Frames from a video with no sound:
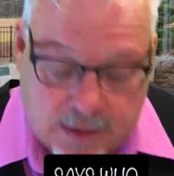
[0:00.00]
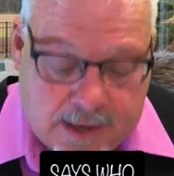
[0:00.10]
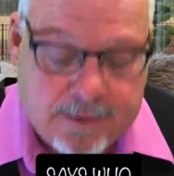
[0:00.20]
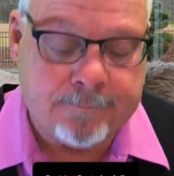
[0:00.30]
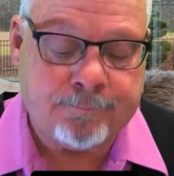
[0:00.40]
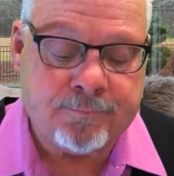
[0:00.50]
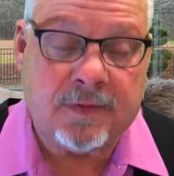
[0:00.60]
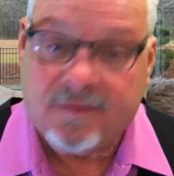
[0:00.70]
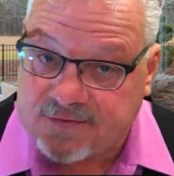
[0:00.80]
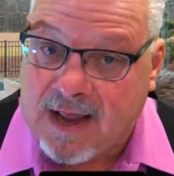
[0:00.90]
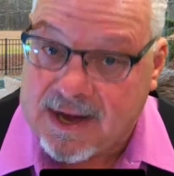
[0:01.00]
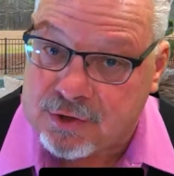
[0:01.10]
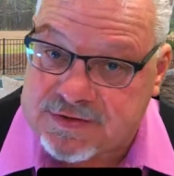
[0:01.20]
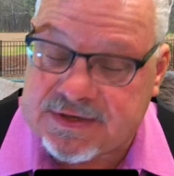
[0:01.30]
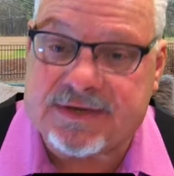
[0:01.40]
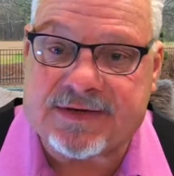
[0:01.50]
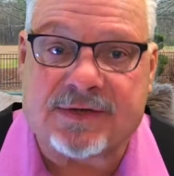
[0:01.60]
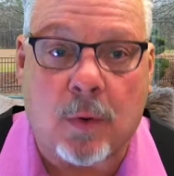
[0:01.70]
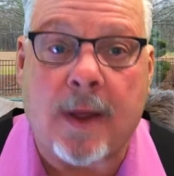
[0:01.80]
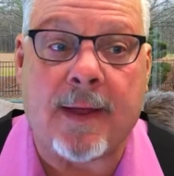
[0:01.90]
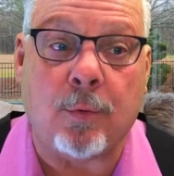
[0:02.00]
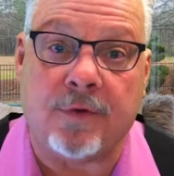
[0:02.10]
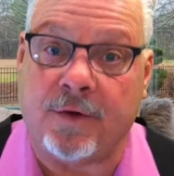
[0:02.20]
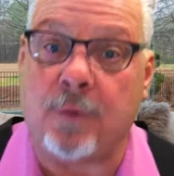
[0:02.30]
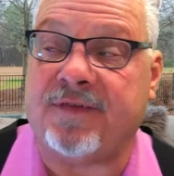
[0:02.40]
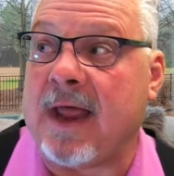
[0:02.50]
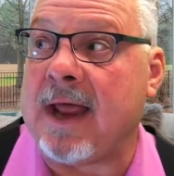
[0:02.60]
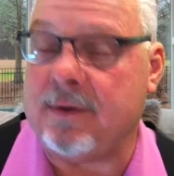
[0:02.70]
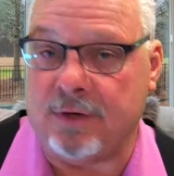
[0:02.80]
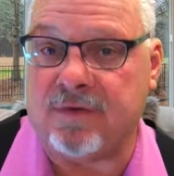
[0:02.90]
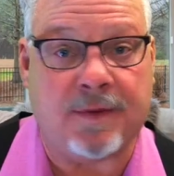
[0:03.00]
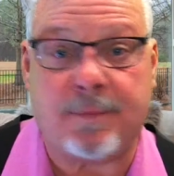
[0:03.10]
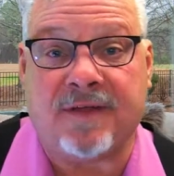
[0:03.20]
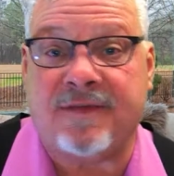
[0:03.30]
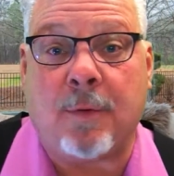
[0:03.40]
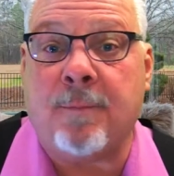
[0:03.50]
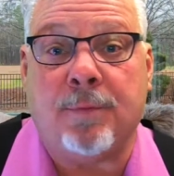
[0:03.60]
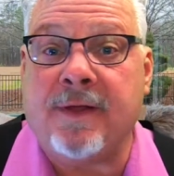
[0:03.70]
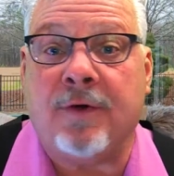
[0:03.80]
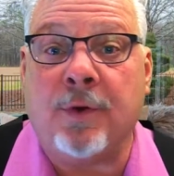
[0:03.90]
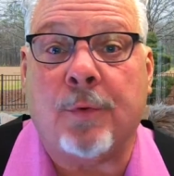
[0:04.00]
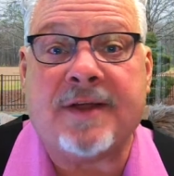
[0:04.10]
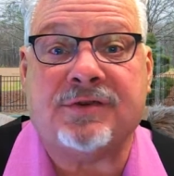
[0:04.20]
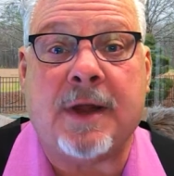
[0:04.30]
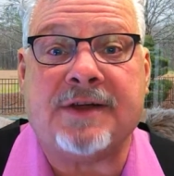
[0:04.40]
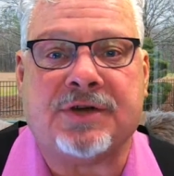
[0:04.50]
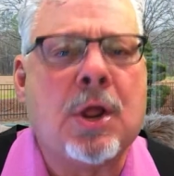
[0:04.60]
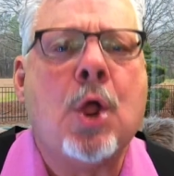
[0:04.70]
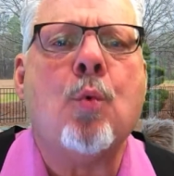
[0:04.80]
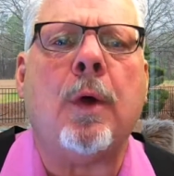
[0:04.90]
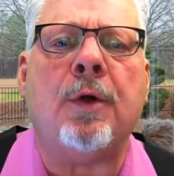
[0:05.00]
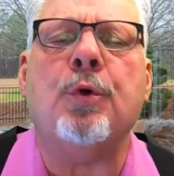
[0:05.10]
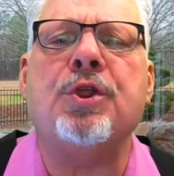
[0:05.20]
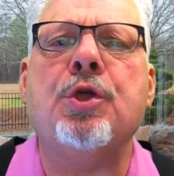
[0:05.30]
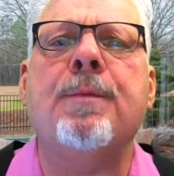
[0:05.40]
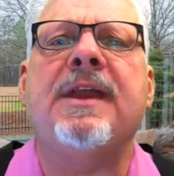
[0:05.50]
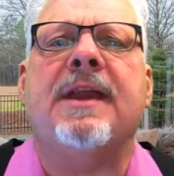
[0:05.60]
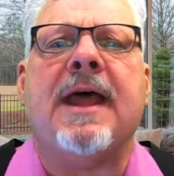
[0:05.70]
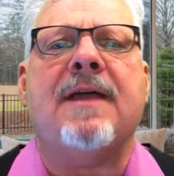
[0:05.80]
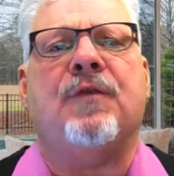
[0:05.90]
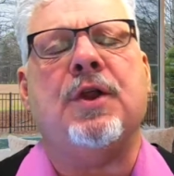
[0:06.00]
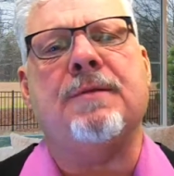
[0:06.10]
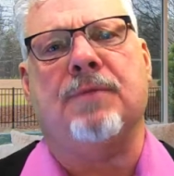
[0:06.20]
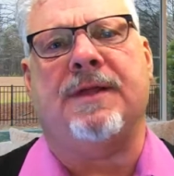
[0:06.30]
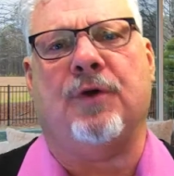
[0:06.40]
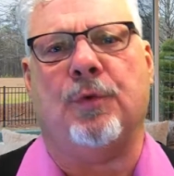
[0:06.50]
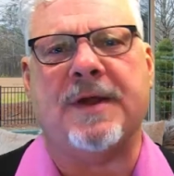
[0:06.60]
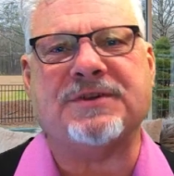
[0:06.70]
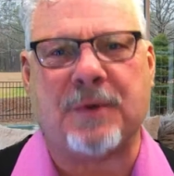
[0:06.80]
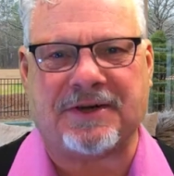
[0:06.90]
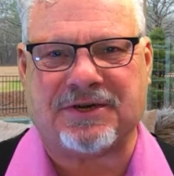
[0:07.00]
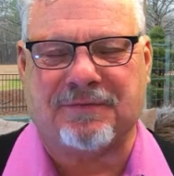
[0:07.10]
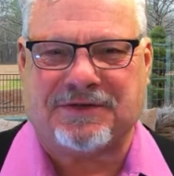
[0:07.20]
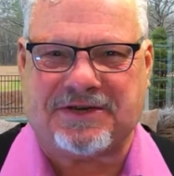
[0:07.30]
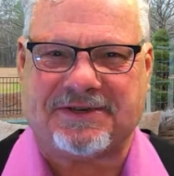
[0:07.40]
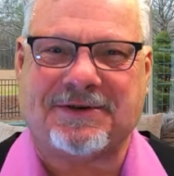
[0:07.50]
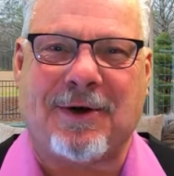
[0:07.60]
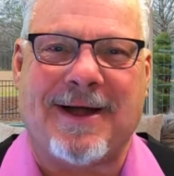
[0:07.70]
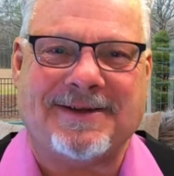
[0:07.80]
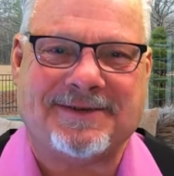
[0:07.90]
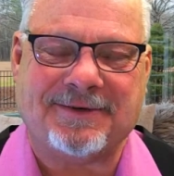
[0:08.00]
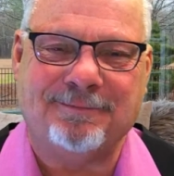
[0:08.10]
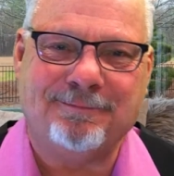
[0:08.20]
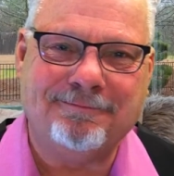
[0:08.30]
Okay, the Sadducees, that's why they were so sad, you see, because they wouldn't believe in a resurrection. Where would you be today if you didn't believe in a resurrection of Jesus Christ?